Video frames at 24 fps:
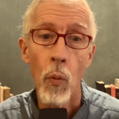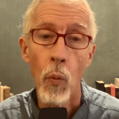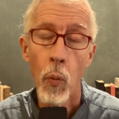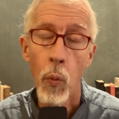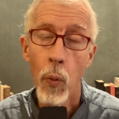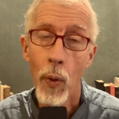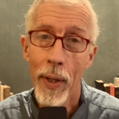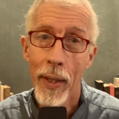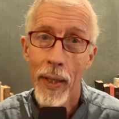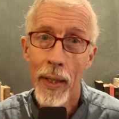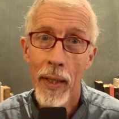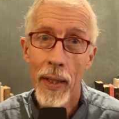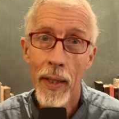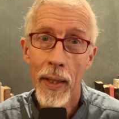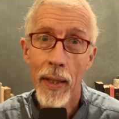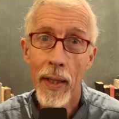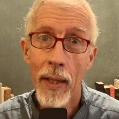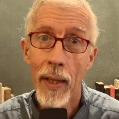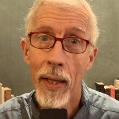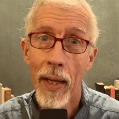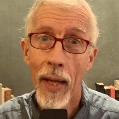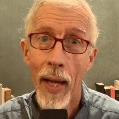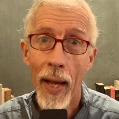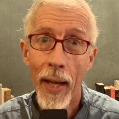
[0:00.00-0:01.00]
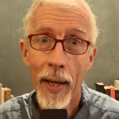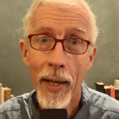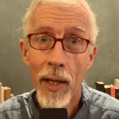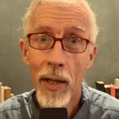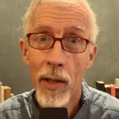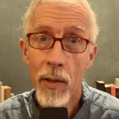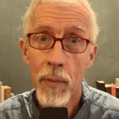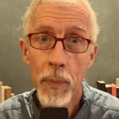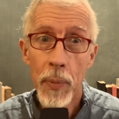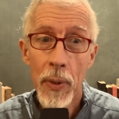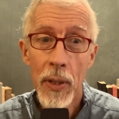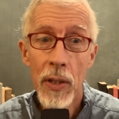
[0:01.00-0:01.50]
We
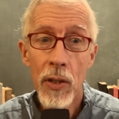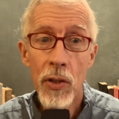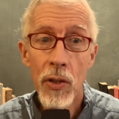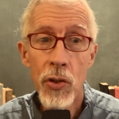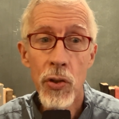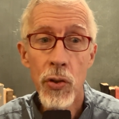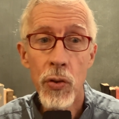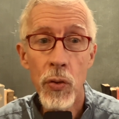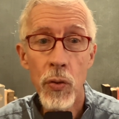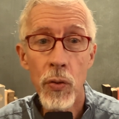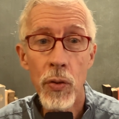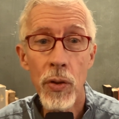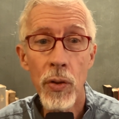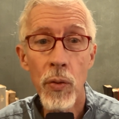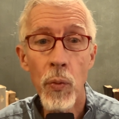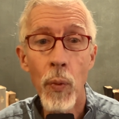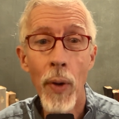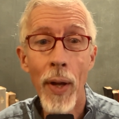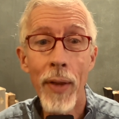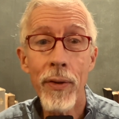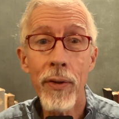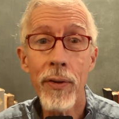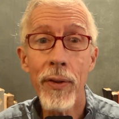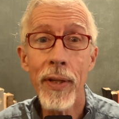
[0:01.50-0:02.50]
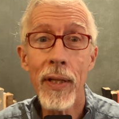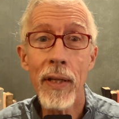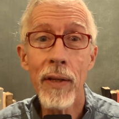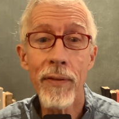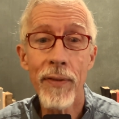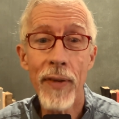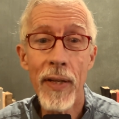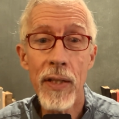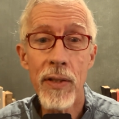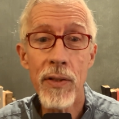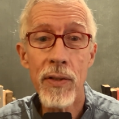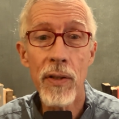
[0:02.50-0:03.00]
cannot be sure whether the
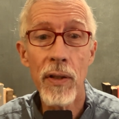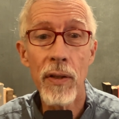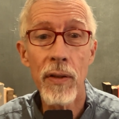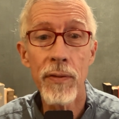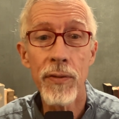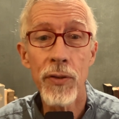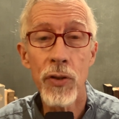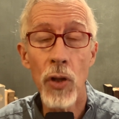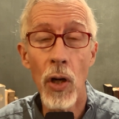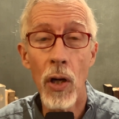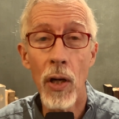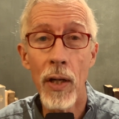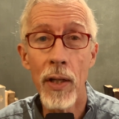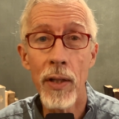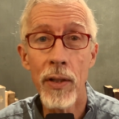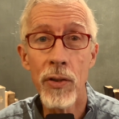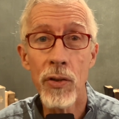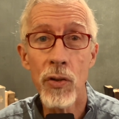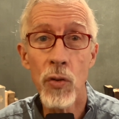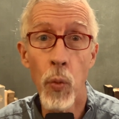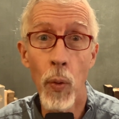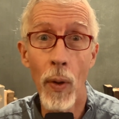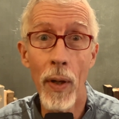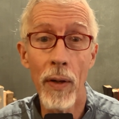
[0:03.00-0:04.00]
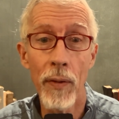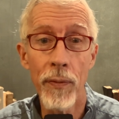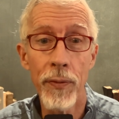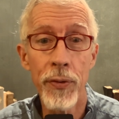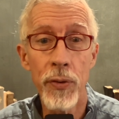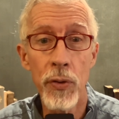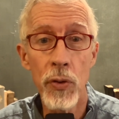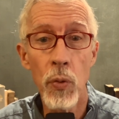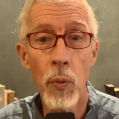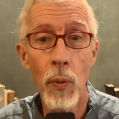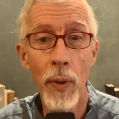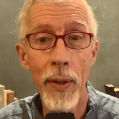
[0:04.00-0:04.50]
events of John 12
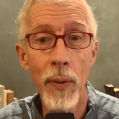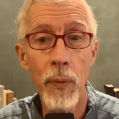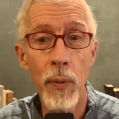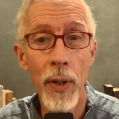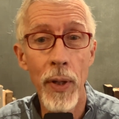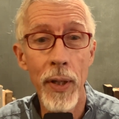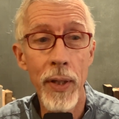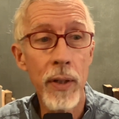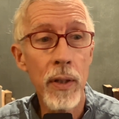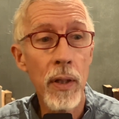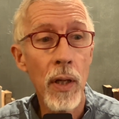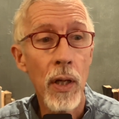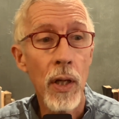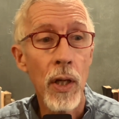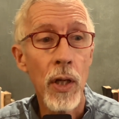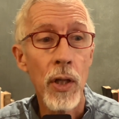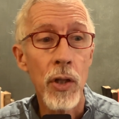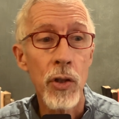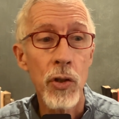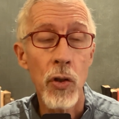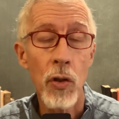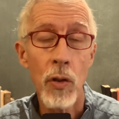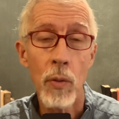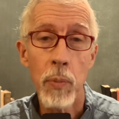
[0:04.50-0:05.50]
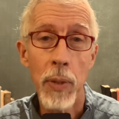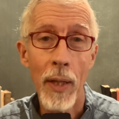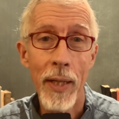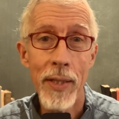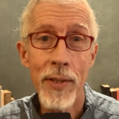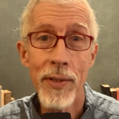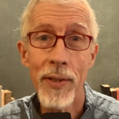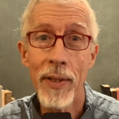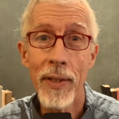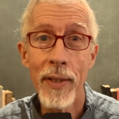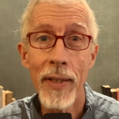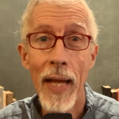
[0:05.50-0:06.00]
through 21 took
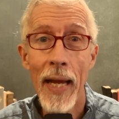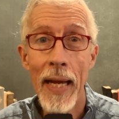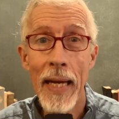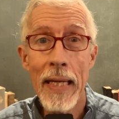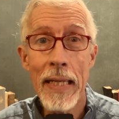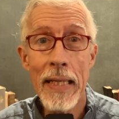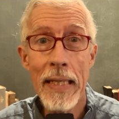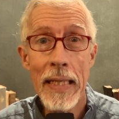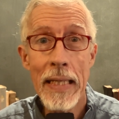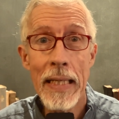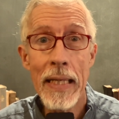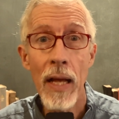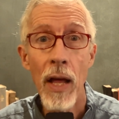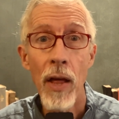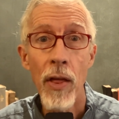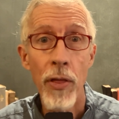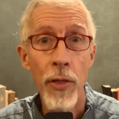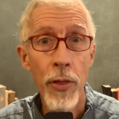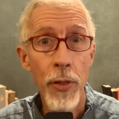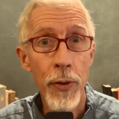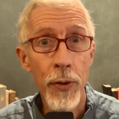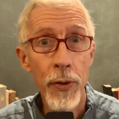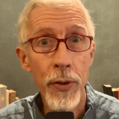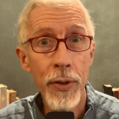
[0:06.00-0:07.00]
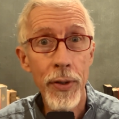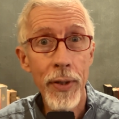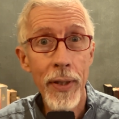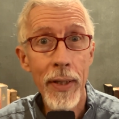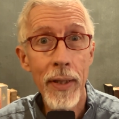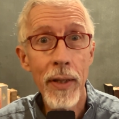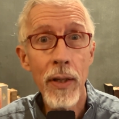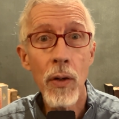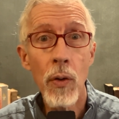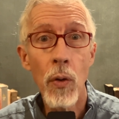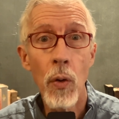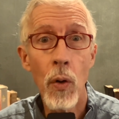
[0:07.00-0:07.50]
place in AD
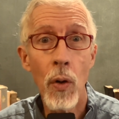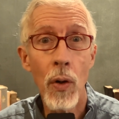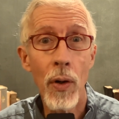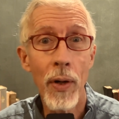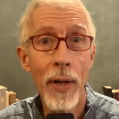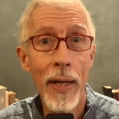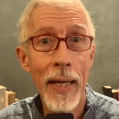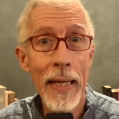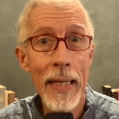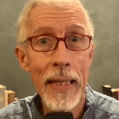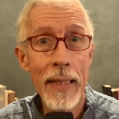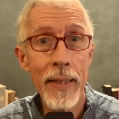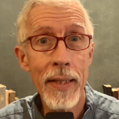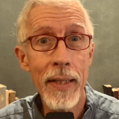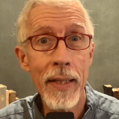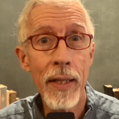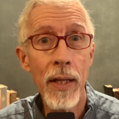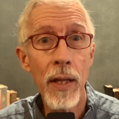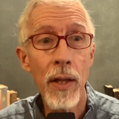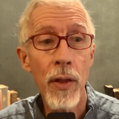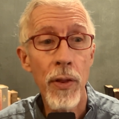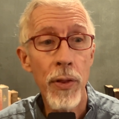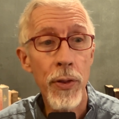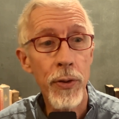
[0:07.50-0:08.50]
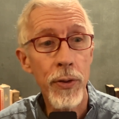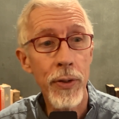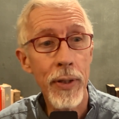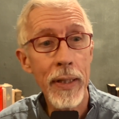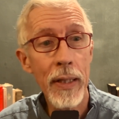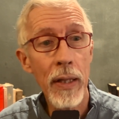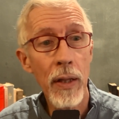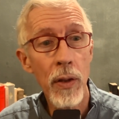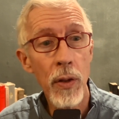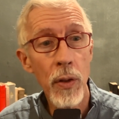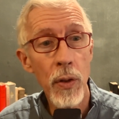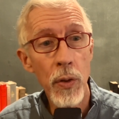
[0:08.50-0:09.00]
30 or AD
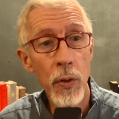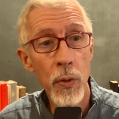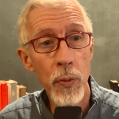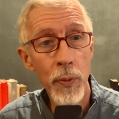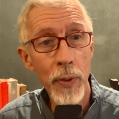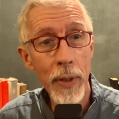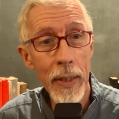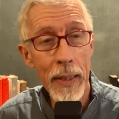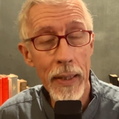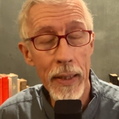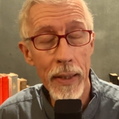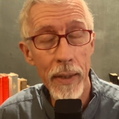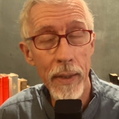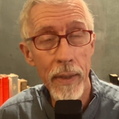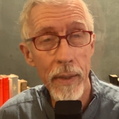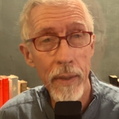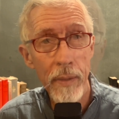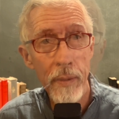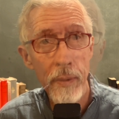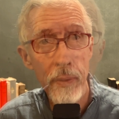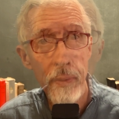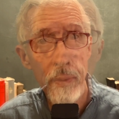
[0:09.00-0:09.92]
33.